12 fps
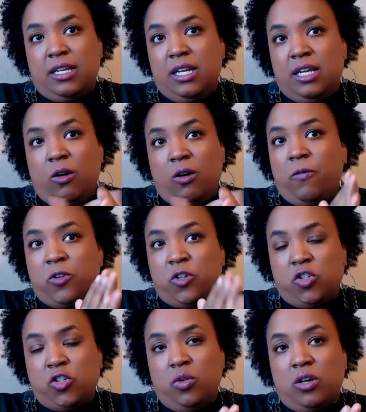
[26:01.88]
for
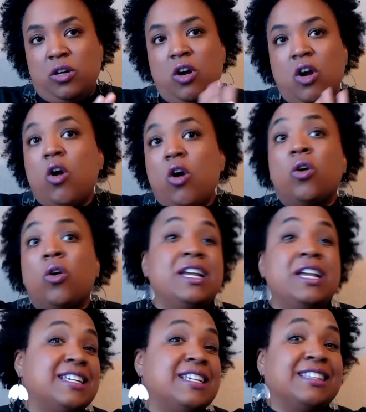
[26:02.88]
sure. Or
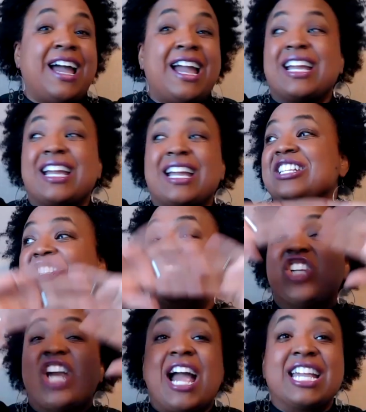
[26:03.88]
is it like
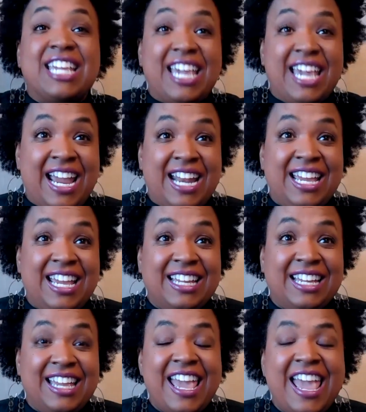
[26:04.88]
gigantic?
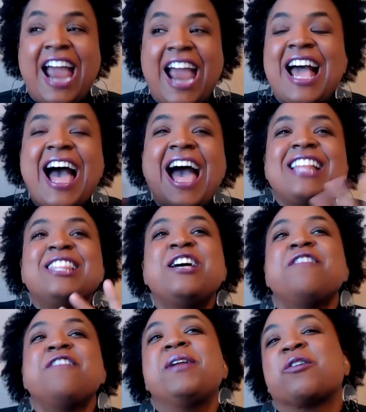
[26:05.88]
And I
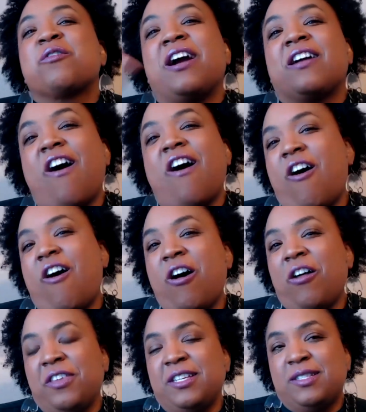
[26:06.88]
love being around
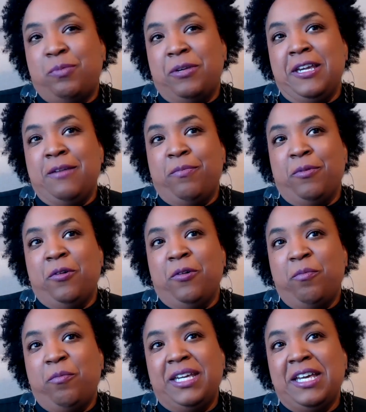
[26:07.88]
all these
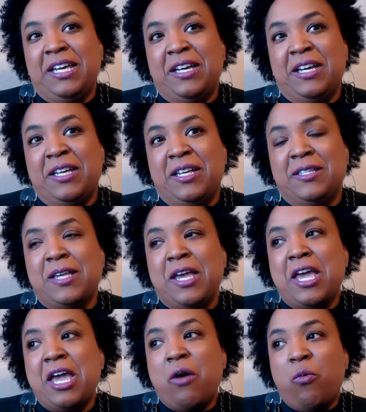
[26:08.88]
people, because
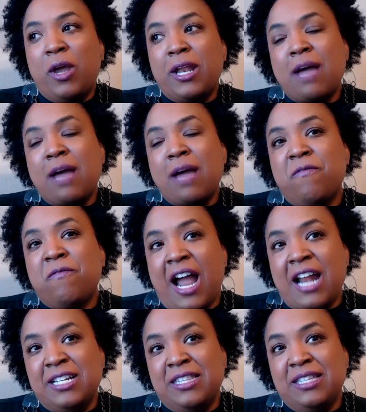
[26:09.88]
when I'm
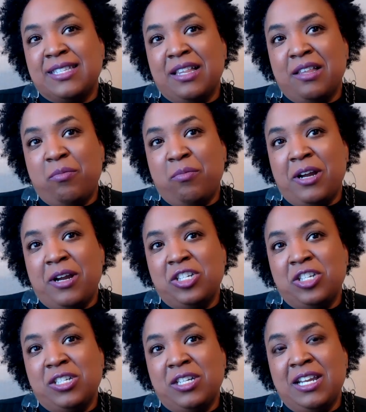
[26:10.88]
invited to the
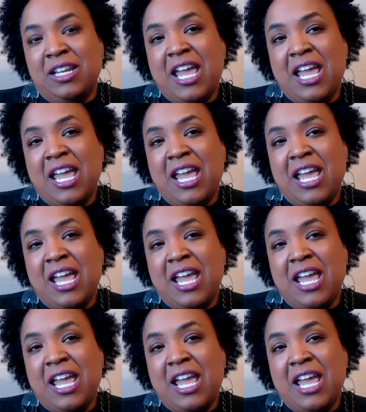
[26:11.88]
celebration,